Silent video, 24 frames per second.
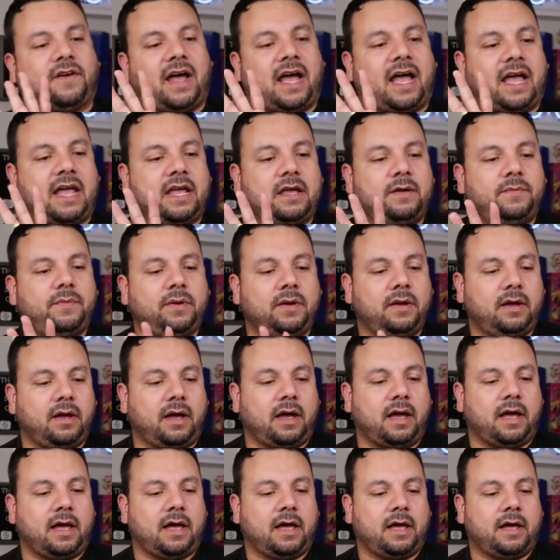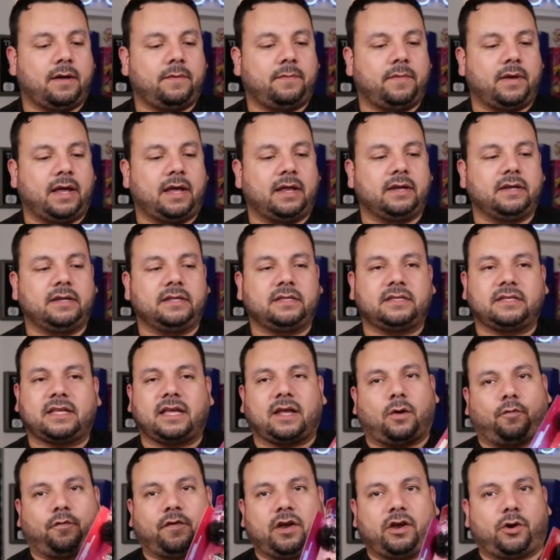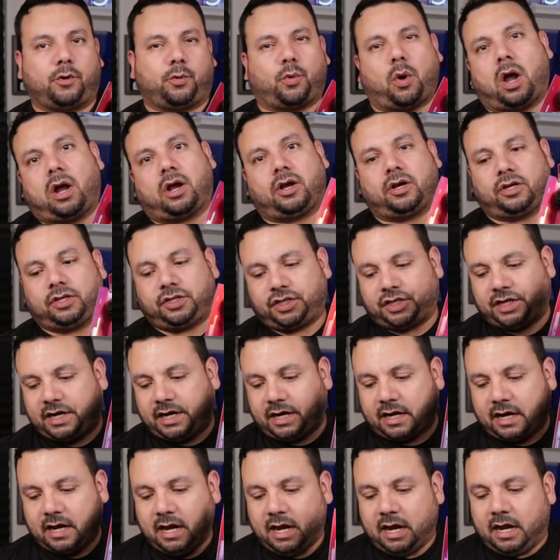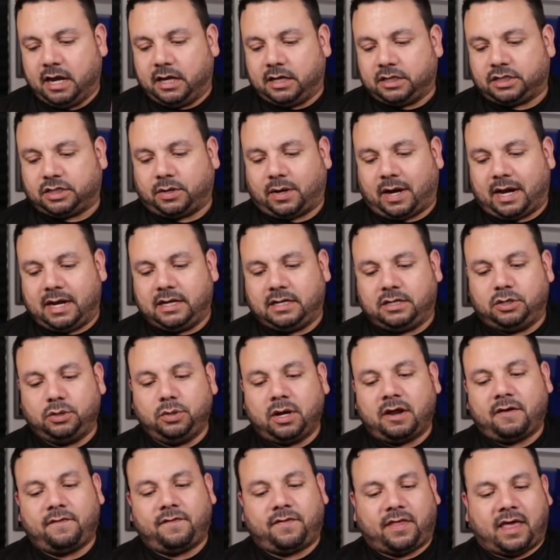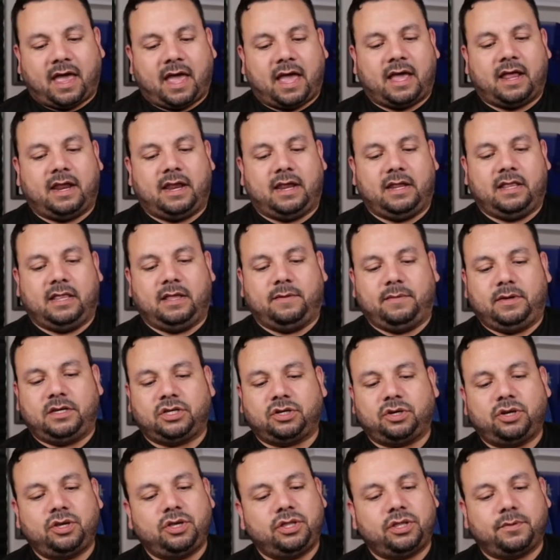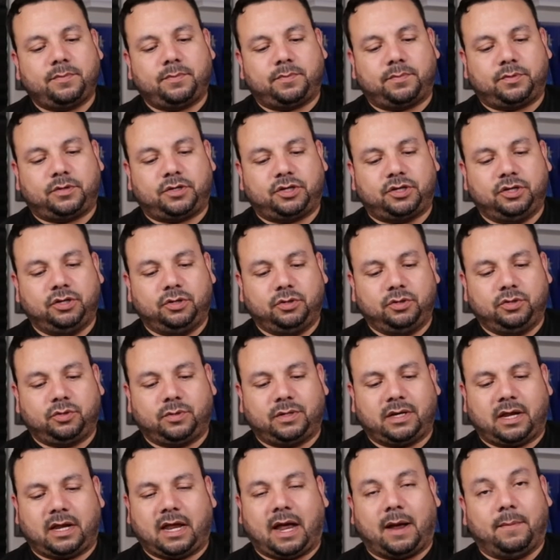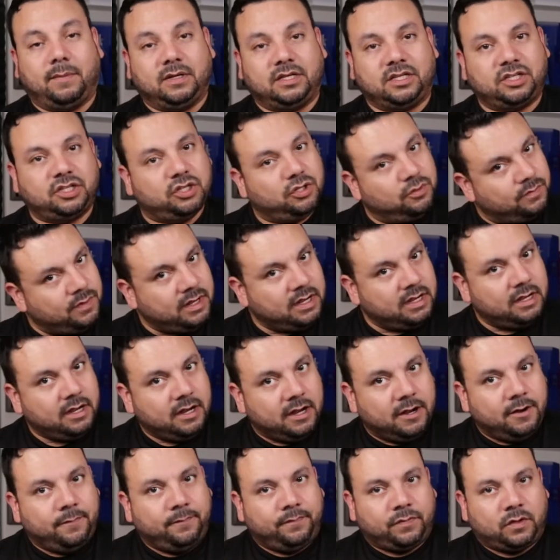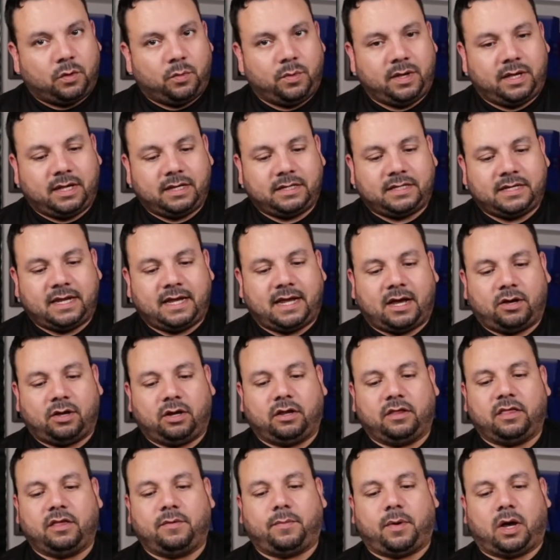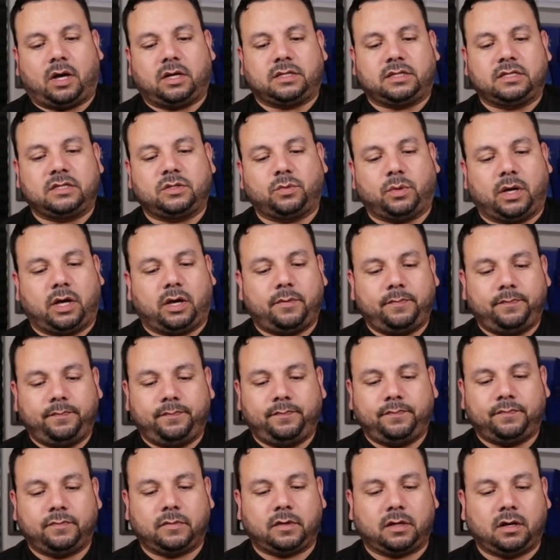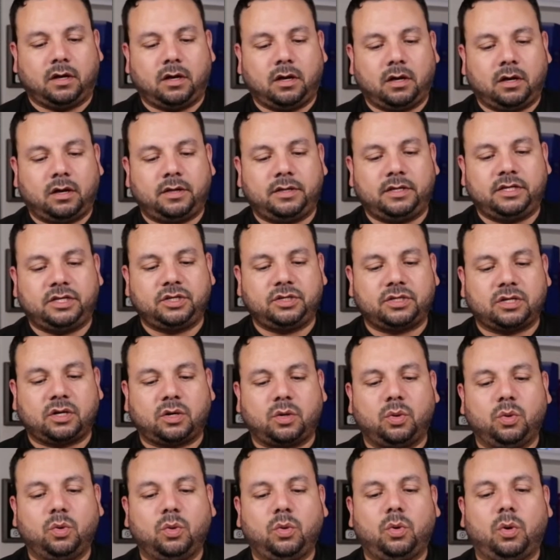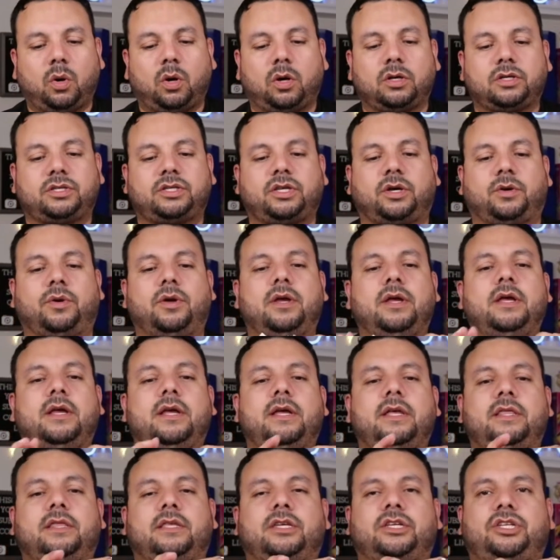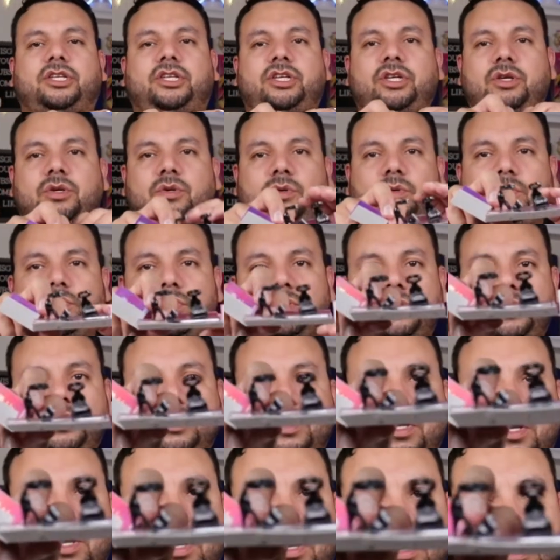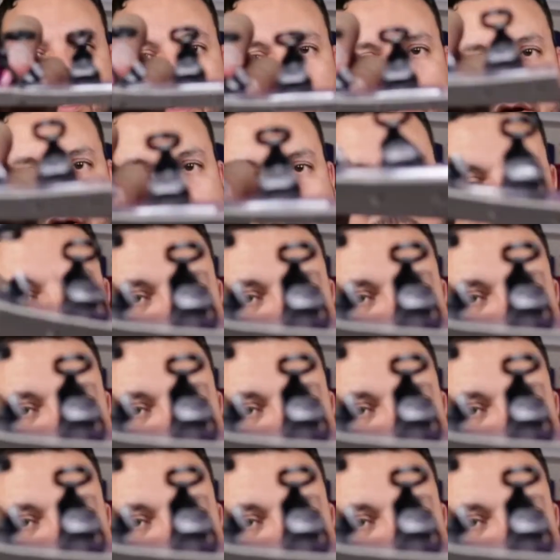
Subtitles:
vibe, and it's like very rocker chick. So I do love that. And let me show you the shoes. I'm assuming we can take out of the box as well. Oh, these shoes are cool. So the shoes are